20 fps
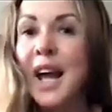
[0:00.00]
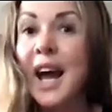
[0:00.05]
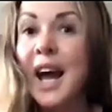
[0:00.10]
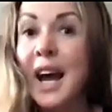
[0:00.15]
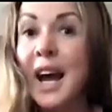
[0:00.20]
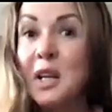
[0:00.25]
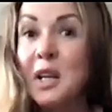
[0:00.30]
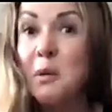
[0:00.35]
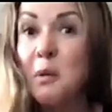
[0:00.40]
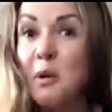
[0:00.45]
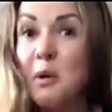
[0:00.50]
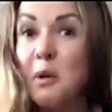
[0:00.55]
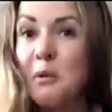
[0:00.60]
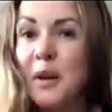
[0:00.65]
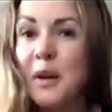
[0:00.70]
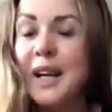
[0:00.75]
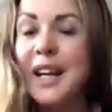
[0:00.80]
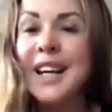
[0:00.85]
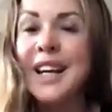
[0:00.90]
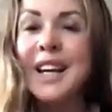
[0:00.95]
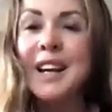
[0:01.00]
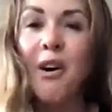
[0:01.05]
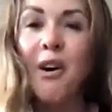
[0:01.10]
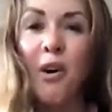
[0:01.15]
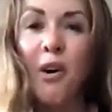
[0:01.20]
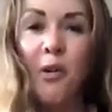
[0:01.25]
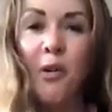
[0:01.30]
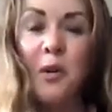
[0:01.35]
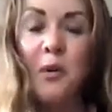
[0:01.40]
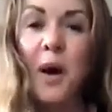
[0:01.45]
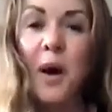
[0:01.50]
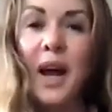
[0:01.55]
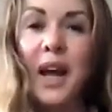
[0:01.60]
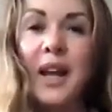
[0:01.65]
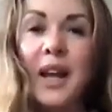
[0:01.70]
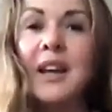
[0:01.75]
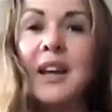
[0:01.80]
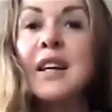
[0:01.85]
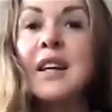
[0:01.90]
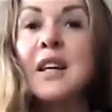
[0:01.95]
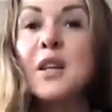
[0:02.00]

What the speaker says: and you are really on the way